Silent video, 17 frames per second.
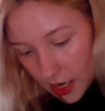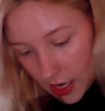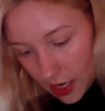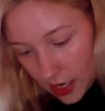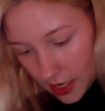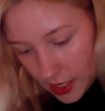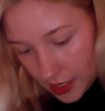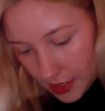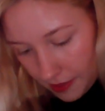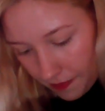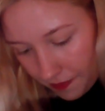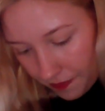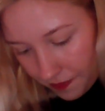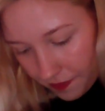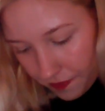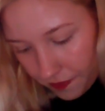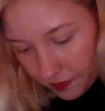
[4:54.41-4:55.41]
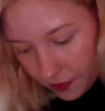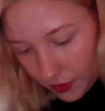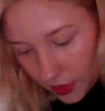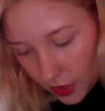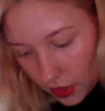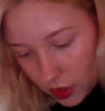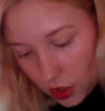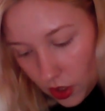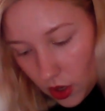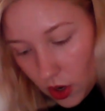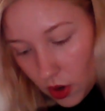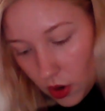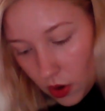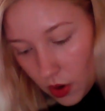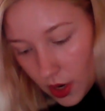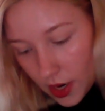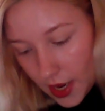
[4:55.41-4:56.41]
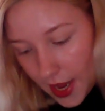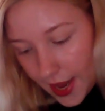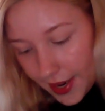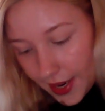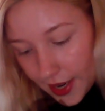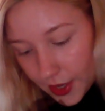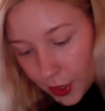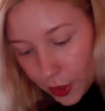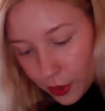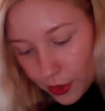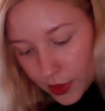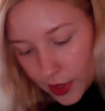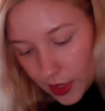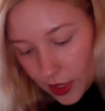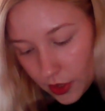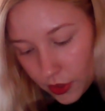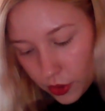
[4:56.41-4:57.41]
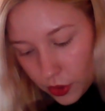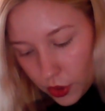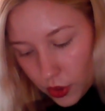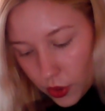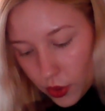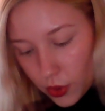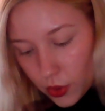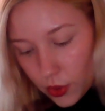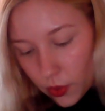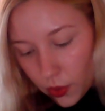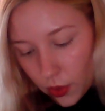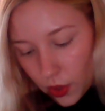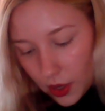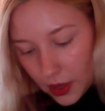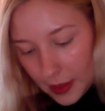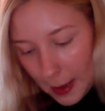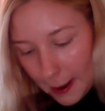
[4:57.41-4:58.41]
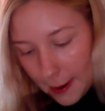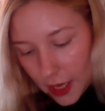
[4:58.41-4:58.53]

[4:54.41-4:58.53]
So it kind of goes into